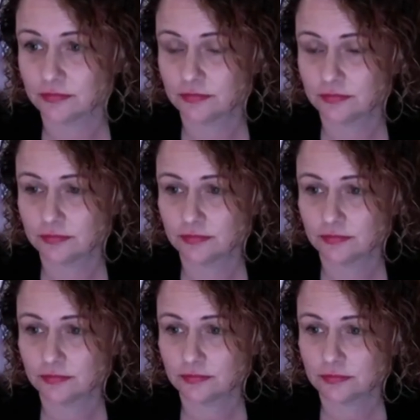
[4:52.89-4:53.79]

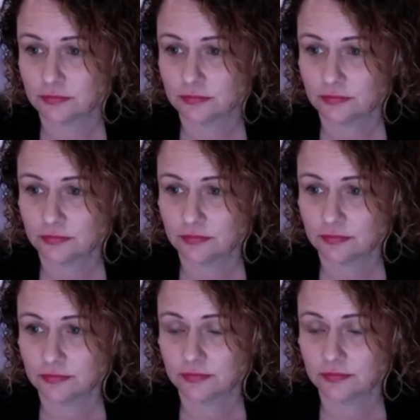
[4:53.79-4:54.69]

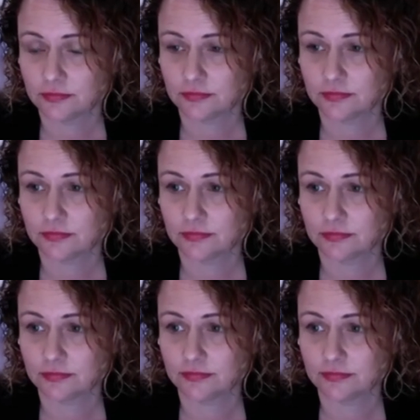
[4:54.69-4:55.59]

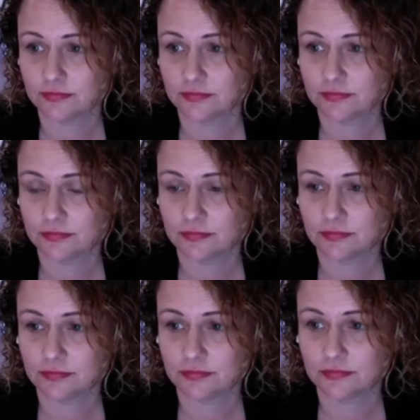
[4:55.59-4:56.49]

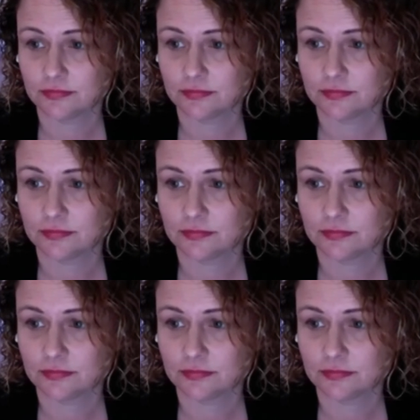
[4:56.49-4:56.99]
(silent)